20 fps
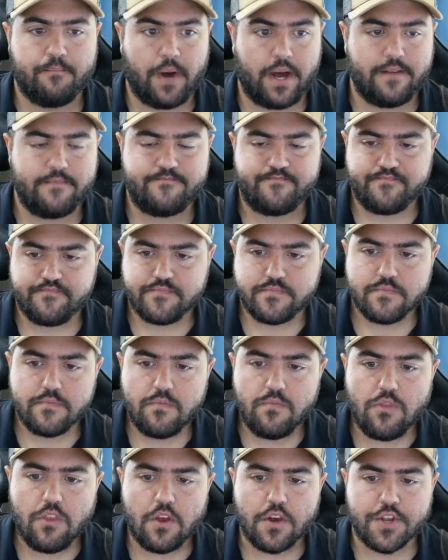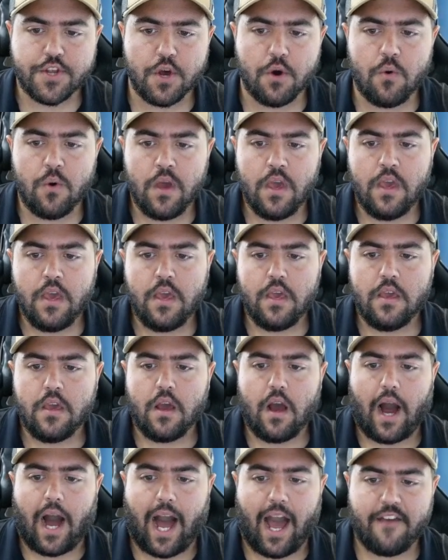But so
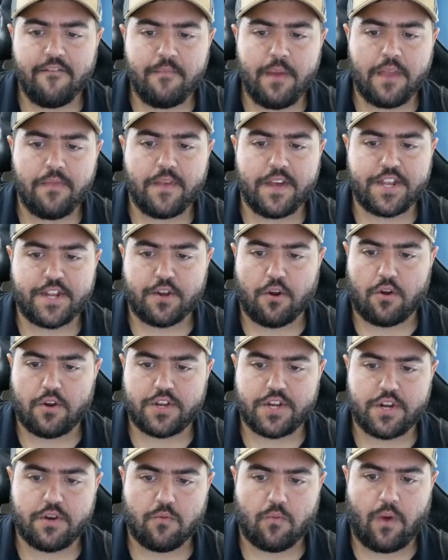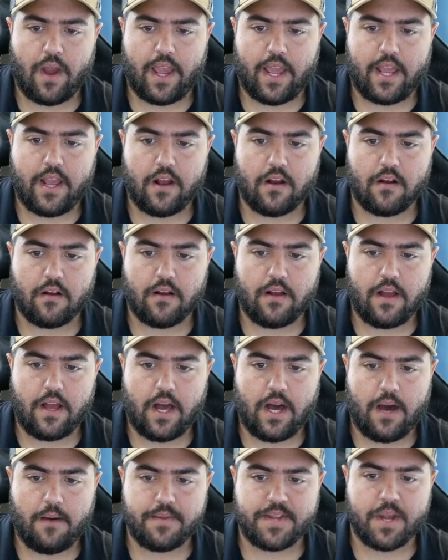I've made this search right here
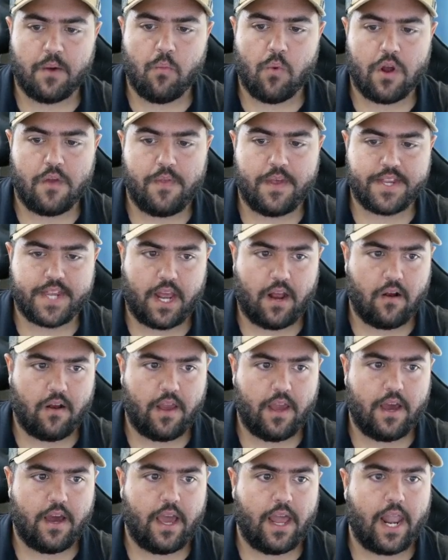somewhere in this area,